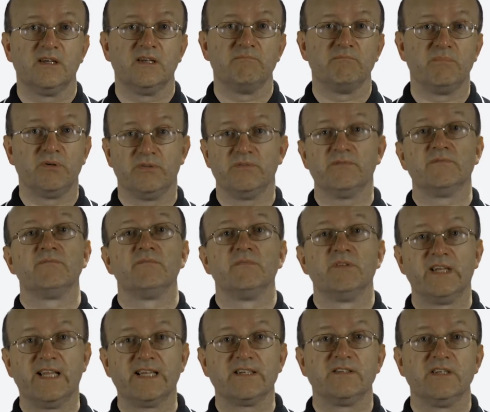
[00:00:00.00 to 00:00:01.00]
But the
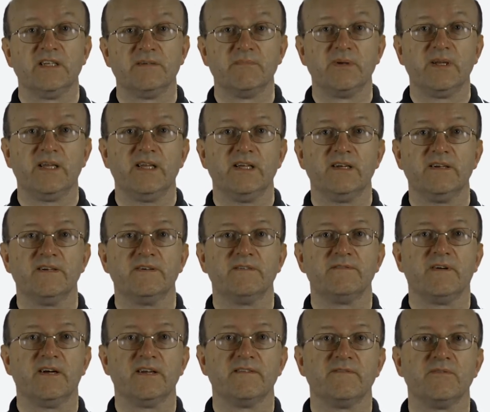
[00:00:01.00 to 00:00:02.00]
next number here,
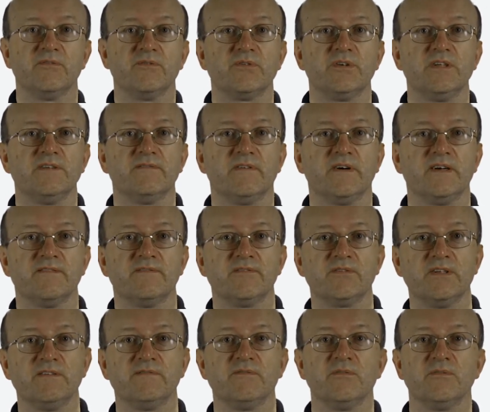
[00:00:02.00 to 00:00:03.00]

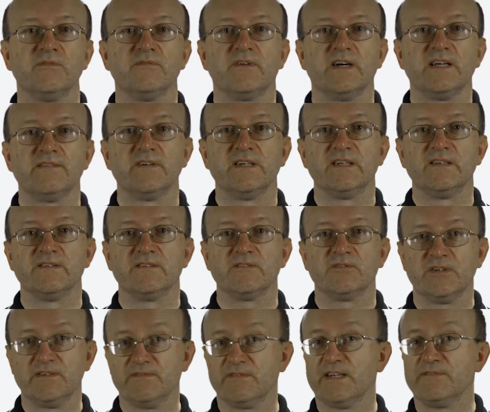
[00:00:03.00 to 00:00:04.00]

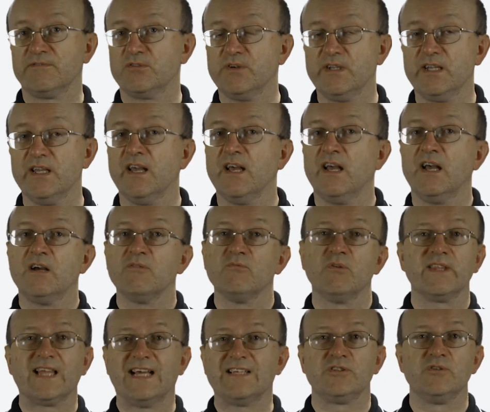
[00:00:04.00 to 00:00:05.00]
543534583553,
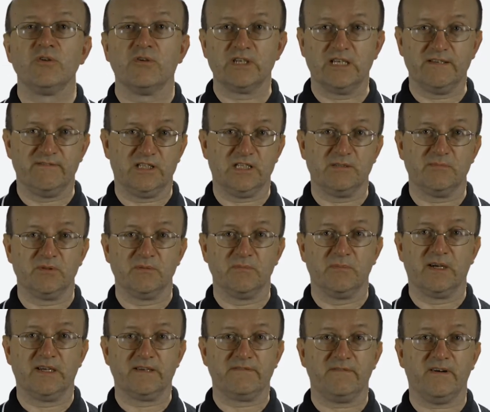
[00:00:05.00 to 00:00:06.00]
well, that's not divisible
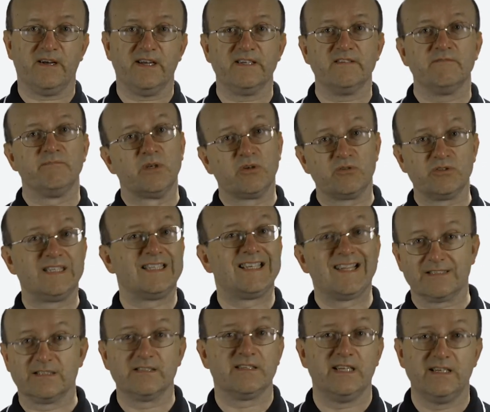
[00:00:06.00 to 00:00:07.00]
by 5 because it
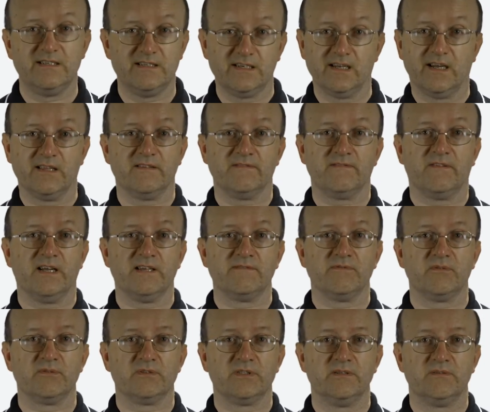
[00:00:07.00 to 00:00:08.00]
doesn't end in either 5
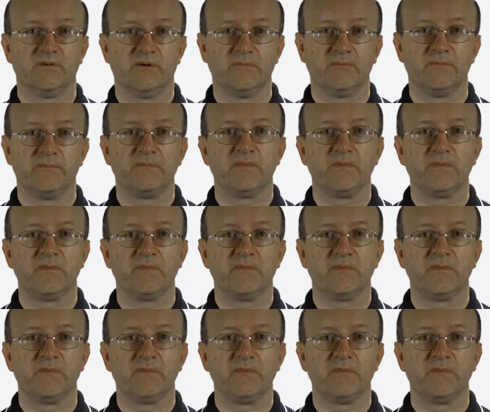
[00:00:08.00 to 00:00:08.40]
or 0.